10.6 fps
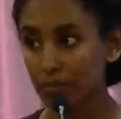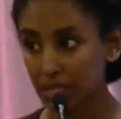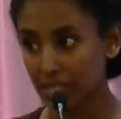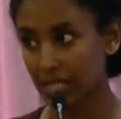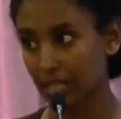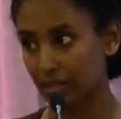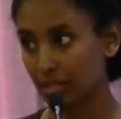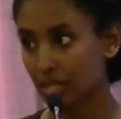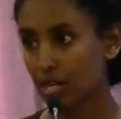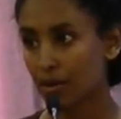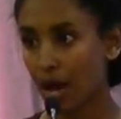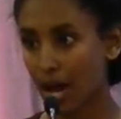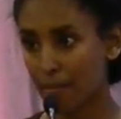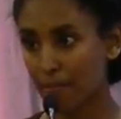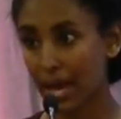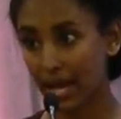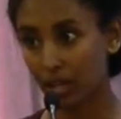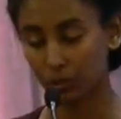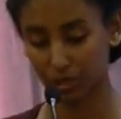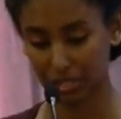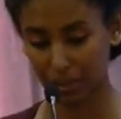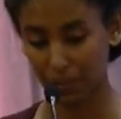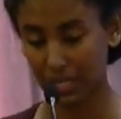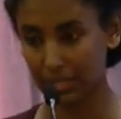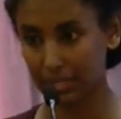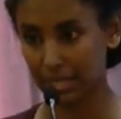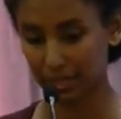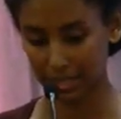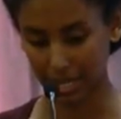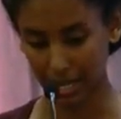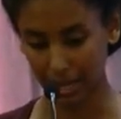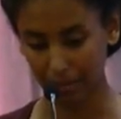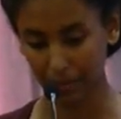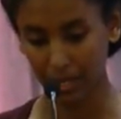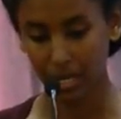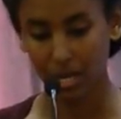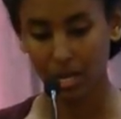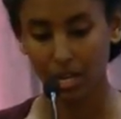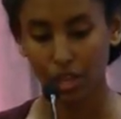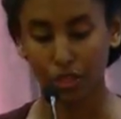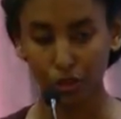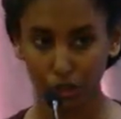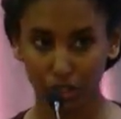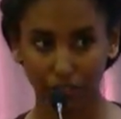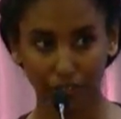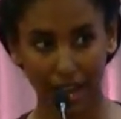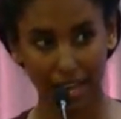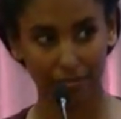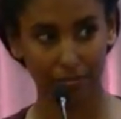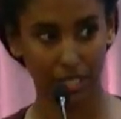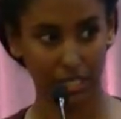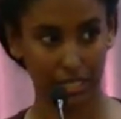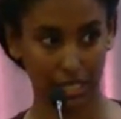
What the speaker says: million Pell recipients at the time. $35 million